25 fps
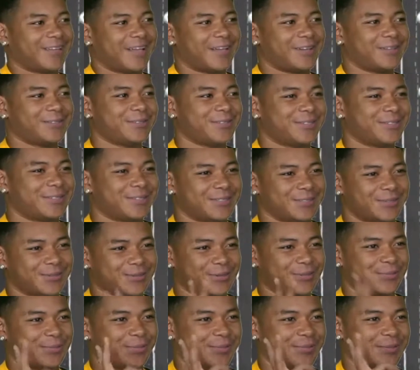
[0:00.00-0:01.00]
I usually just
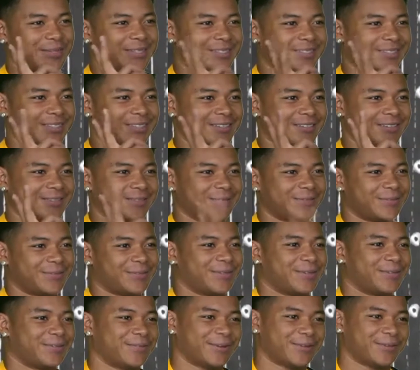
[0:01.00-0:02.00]
throw up a peace sign
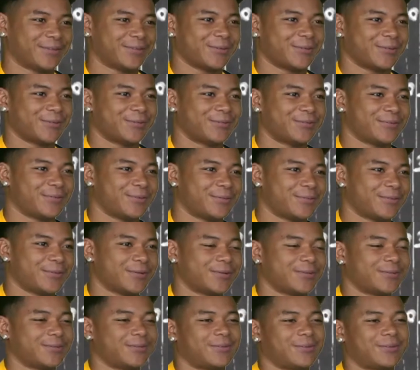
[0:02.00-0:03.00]
whenever I throw a
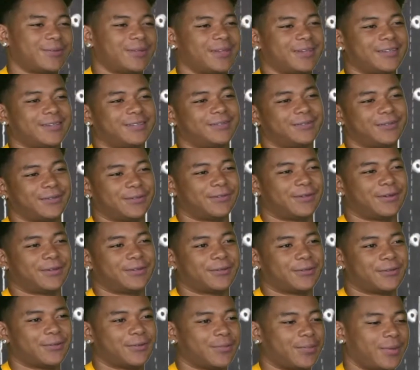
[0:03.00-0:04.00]
football or like whenever I
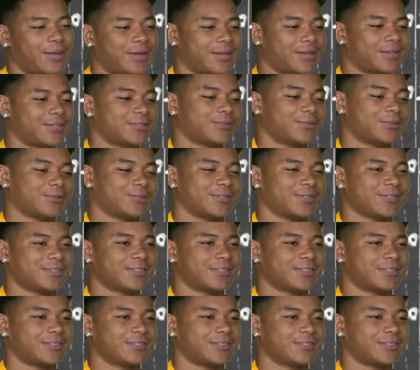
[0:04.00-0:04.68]
throw a pass or a